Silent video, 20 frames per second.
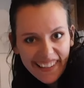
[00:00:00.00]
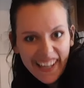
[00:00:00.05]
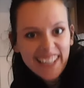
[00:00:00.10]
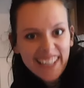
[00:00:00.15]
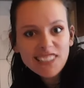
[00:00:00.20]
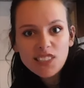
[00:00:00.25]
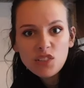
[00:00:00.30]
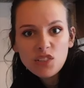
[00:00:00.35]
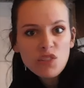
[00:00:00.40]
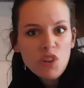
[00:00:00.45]
I
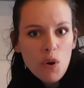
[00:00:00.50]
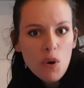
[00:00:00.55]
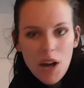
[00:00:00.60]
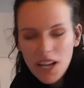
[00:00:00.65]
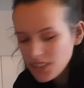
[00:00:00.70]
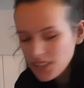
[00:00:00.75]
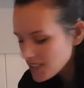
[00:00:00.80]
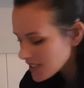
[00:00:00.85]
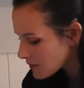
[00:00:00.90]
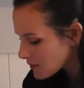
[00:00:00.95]
don't know how
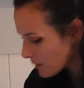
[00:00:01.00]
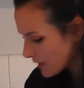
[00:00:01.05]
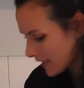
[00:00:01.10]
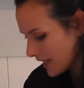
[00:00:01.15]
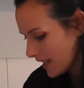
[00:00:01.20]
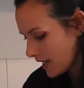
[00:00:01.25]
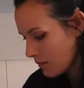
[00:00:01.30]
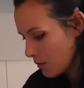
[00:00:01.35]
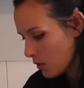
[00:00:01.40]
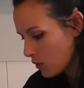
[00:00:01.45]
to speak
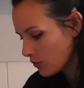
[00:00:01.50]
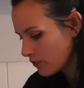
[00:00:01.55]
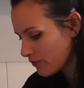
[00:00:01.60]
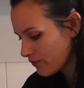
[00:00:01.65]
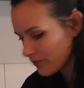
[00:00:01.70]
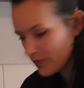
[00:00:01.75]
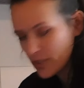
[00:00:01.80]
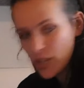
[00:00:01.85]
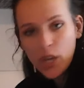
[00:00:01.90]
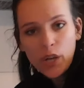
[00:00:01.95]
anymore.
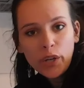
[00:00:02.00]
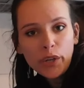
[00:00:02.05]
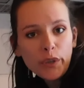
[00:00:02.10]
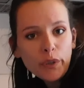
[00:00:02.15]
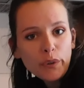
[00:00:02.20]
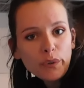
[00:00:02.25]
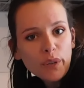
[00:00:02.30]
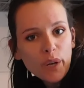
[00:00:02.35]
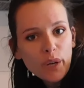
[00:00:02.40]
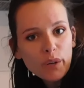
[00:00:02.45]

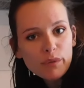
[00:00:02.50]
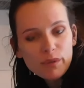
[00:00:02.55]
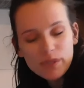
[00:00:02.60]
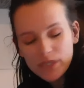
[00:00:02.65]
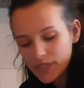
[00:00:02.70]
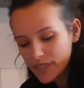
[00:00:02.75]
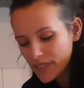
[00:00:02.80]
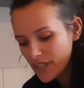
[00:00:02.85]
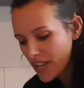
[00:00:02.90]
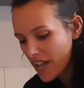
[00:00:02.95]
Who knows?
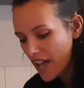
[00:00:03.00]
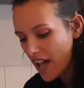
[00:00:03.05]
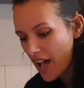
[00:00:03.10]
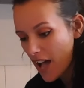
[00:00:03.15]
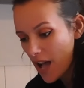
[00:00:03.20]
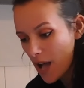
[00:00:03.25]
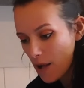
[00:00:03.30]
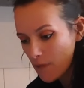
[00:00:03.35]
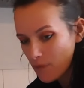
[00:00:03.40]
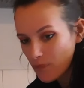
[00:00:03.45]

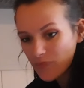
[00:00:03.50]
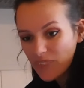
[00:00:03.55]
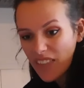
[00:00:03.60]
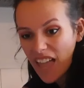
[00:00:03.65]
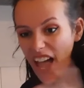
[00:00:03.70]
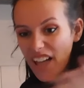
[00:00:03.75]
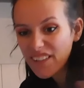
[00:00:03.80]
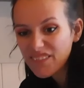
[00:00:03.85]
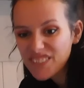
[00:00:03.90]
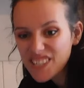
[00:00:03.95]

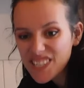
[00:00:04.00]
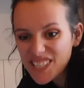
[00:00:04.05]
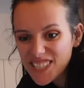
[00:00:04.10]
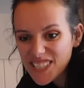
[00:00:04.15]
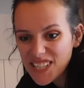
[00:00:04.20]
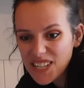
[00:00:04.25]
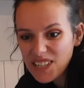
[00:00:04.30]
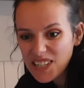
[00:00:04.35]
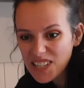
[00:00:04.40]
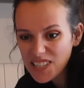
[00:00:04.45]
I've just
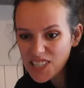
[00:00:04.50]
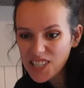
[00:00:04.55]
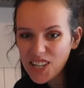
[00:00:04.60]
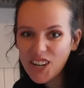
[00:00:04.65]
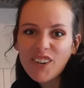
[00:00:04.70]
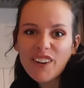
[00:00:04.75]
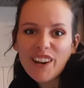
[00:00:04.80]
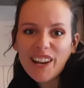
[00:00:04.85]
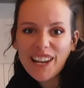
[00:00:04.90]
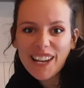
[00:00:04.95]
done a
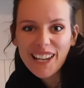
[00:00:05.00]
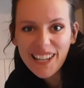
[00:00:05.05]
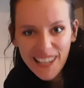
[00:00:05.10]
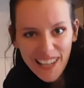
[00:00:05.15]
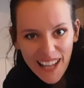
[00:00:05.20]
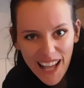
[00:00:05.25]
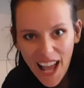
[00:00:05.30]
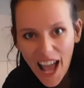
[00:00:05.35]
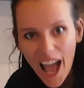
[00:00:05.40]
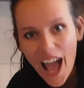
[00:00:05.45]
degree.
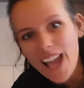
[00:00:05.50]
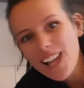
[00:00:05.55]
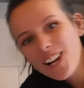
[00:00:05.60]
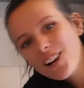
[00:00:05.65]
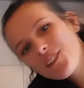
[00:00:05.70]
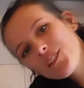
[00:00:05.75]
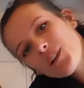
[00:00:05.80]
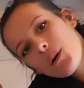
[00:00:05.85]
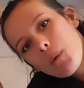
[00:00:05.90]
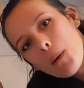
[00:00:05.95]
I
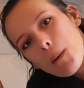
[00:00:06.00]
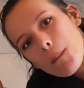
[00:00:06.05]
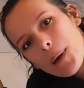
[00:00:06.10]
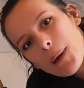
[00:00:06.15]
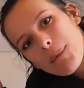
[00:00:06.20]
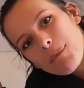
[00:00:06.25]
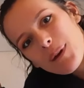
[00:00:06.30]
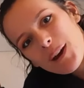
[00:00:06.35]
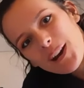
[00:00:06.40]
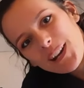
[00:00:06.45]
don't know what my
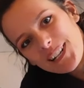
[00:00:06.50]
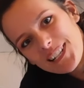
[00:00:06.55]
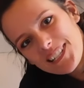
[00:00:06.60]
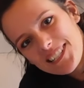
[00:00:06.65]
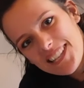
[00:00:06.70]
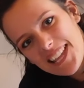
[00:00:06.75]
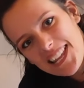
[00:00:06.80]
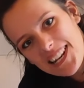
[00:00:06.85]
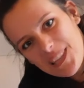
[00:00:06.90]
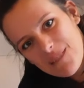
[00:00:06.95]
brain is
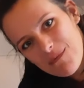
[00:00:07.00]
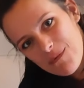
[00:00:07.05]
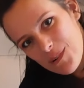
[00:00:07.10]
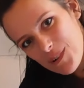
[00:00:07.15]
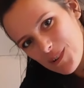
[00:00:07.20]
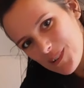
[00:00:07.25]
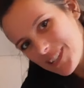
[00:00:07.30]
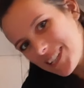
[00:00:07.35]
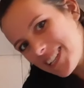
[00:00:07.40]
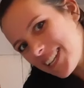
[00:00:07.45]

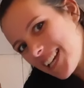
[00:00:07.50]
anymore.